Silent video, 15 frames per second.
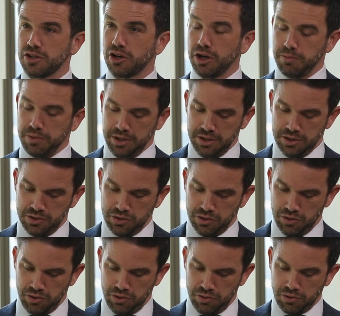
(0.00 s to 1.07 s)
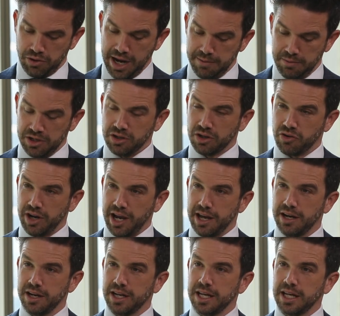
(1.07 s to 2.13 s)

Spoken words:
hoping to, or aiming to create